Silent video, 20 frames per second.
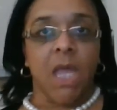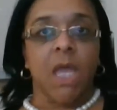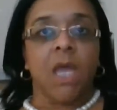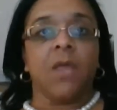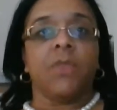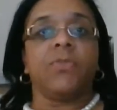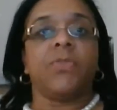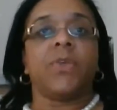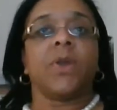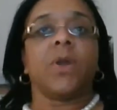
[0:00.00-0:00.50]

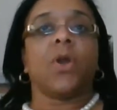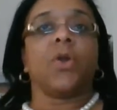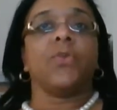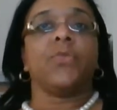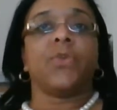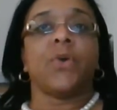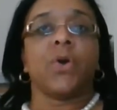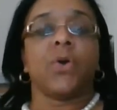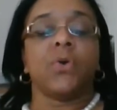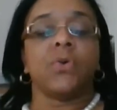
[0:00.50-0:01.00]
there are
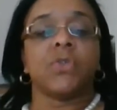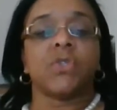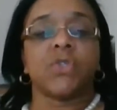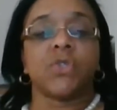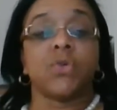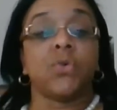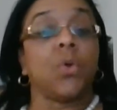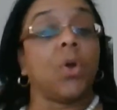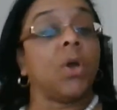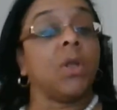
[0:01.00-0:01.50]
those
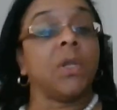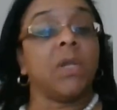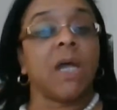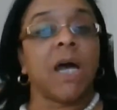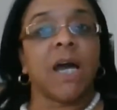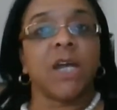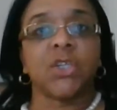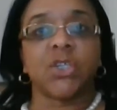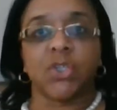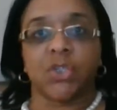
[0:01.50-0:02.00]
who are
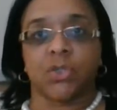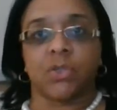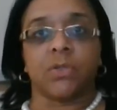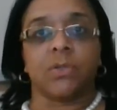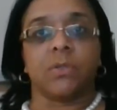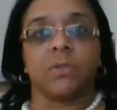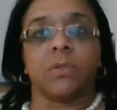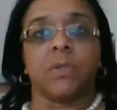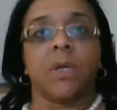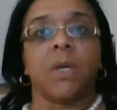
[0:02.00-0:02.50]

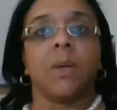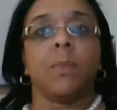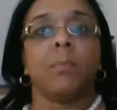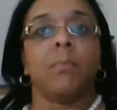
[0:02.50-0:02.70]
logical,